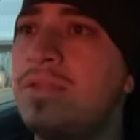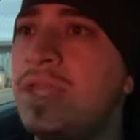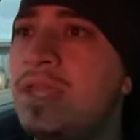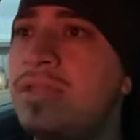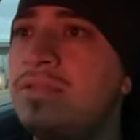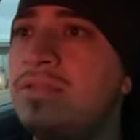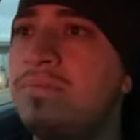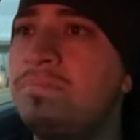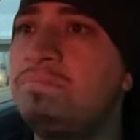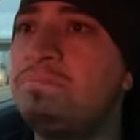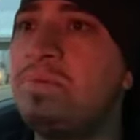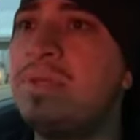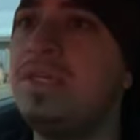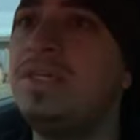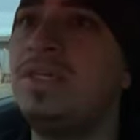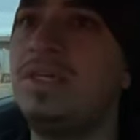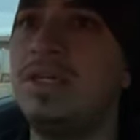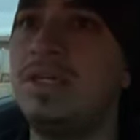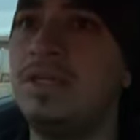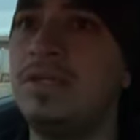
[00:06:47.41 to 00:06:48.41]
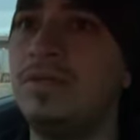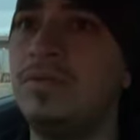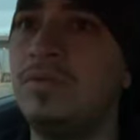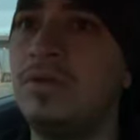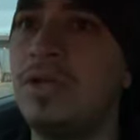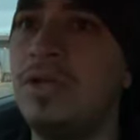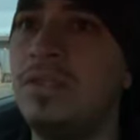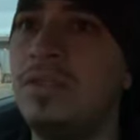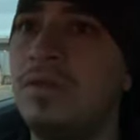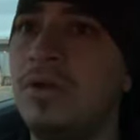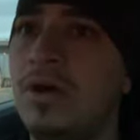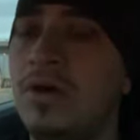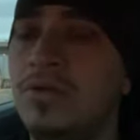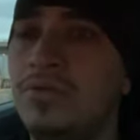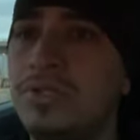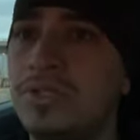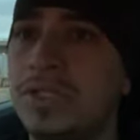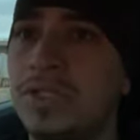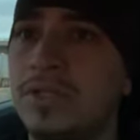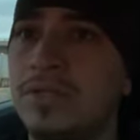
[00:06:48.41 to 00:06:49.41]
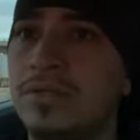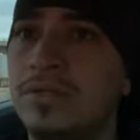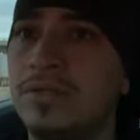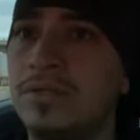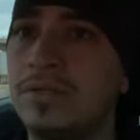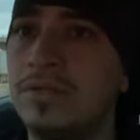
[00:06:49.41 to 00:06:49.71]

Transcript: ends up peaking in the ocean